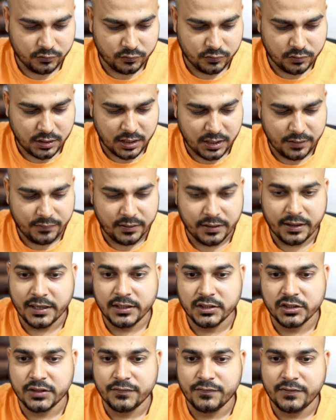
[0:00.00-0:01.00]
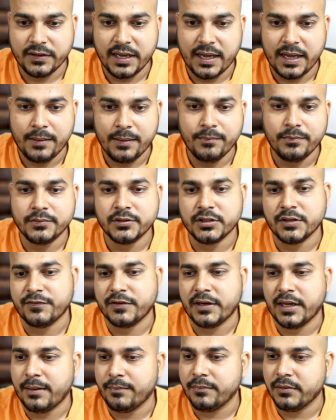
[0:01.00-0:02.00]
So I will write shift tab,
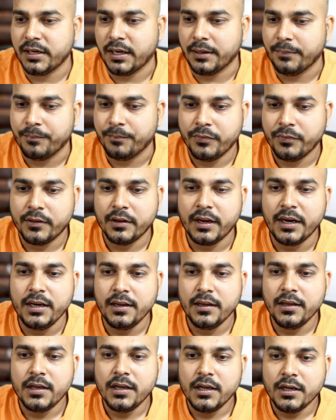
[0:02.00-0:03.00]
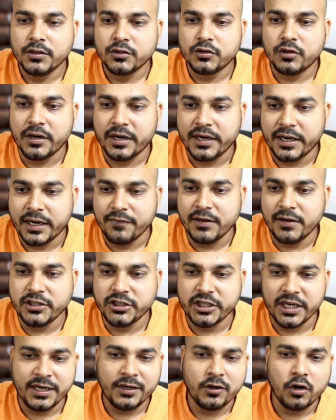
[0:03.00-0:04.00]
shift tab, done, right? So retrieval
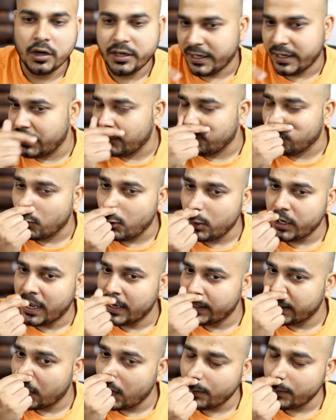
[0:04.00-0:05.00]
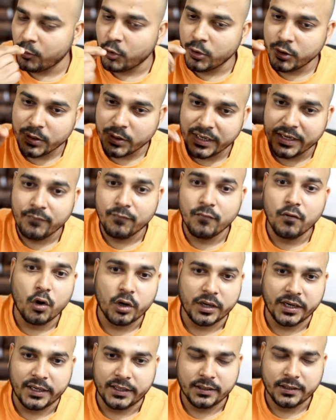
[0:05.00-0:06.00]
chain dot invoke. Now I'm going to
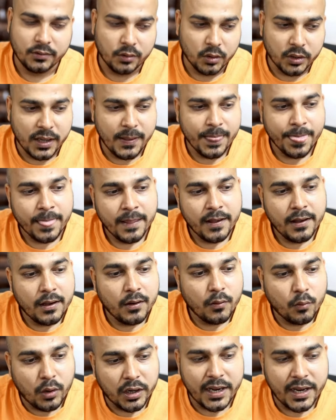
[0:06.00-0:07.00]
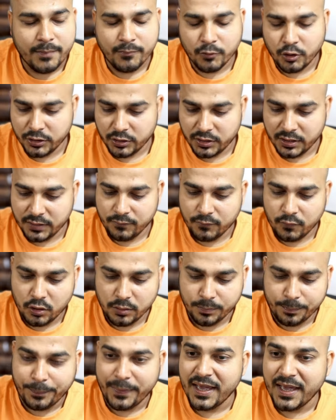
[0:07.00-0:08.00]
invoke it. Okay. What I'm going to
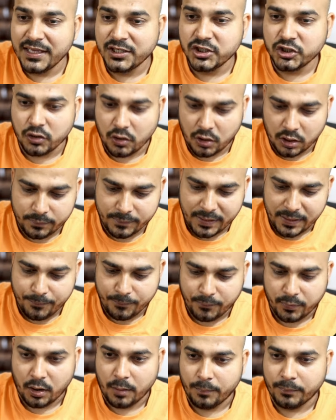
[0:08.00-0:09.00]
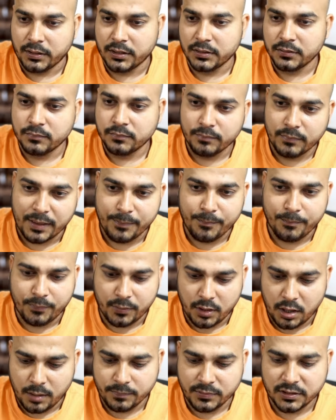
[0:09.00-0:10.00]
invoke based on my prompt my
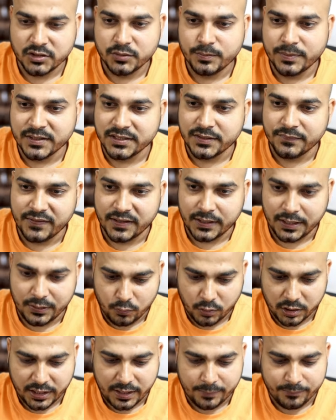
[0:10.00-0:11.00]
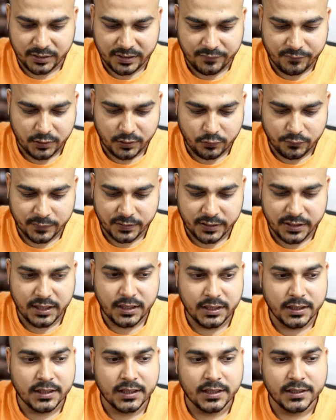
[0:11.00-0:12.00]
prompt specifically what I'm giving over
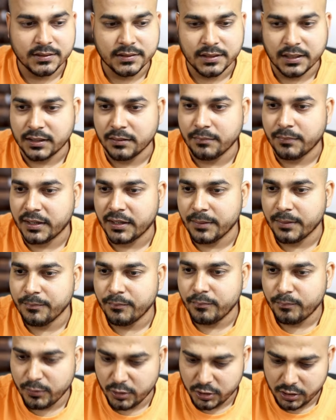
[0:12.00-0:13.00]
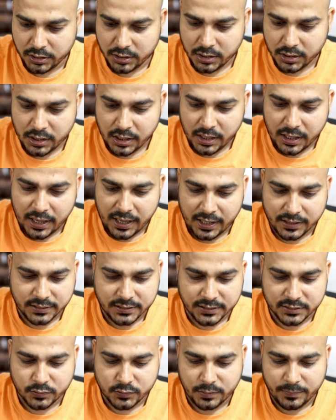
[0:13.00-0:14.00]
there, it is nothing but input
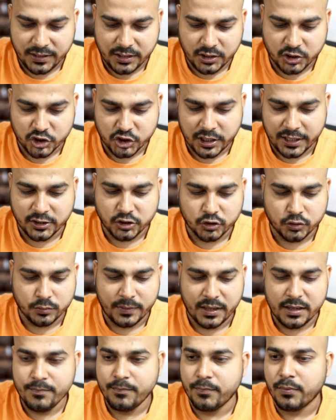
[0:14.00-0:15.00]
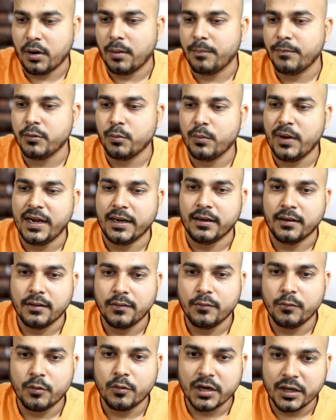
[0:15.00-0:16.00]
and this will be initialized to my prompt one,
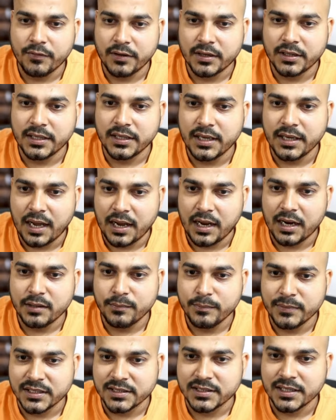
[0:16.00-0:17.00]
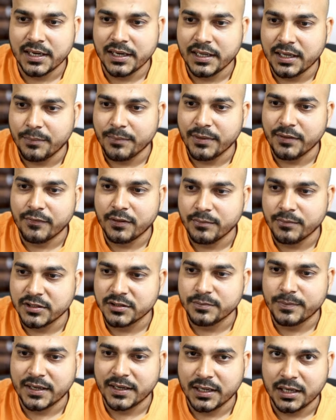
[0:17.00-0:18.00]
whatever thing are basically coming from
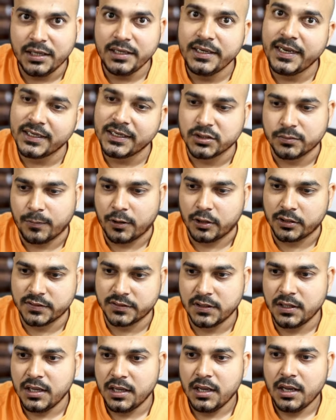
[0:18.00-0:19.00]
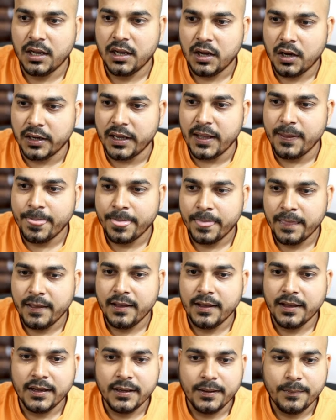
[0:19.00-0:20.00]
this particular text box. Okay,
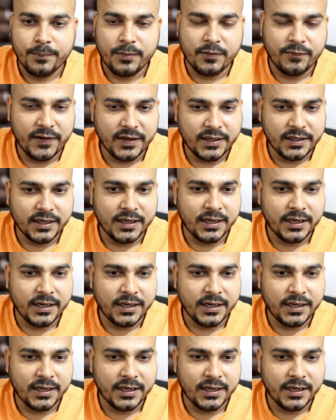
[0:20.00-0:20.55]
perfect.